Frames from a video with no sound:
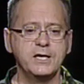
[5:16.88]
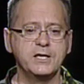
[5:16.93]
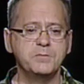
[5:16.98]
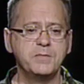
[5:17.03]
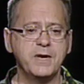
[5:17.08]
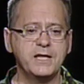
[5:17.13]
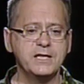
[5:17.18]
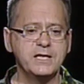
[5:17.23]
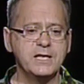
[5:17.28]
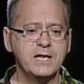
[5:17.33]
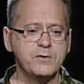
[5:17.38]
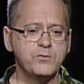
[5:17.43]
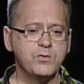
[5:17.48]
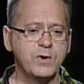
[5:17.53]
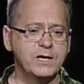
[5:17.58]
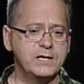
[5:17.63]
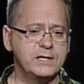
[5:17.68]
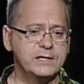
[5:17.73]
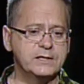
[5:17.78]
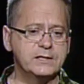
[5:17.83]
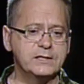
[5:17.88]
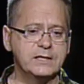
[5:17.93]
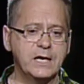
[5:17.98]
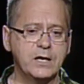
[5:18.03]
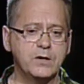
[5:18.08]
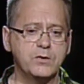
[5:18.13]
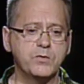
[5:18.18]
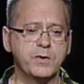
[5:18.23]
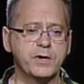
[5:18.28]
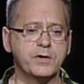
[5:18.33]
In Bani Walid
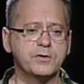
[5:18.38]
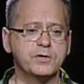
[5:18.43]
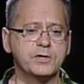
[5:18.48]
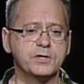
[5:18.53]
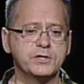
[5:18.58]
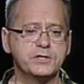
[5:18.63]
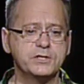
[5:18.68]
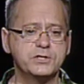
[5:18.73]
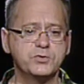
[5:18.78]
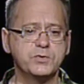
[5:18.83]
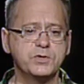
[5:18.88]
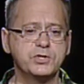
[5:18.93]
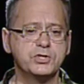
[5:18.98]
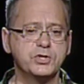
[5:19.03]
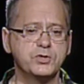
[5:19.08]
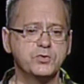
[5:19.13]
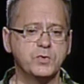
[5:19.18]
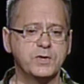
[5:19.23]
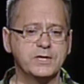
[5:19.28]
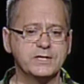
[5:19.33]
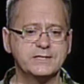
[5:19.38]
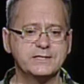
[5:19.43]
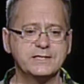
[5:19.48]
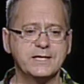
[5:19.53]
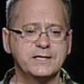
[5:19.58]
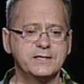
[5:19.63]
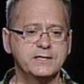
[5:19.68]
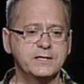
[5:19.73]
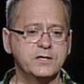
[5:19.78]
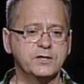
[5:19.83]
now, where the situation was
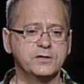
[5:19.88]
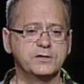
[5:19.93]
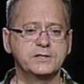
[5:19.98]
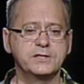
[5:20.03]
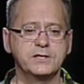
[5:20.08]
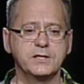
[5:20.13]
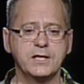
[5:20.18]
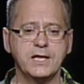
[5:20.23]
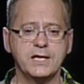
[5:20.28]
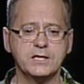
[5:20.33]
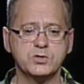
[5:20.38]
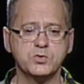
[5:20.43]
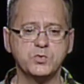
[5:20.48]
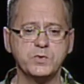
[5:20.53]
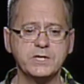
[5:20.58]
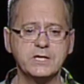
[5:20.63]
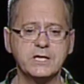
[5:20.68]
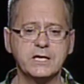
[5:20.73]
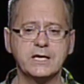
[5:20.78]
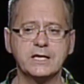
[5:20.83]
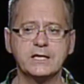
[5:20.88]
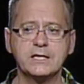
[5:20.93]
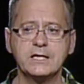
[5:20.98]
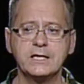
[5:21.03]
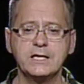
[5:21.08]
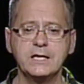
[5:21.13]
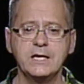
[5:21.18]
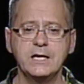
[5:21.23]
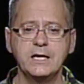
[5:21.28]
static until last weekend,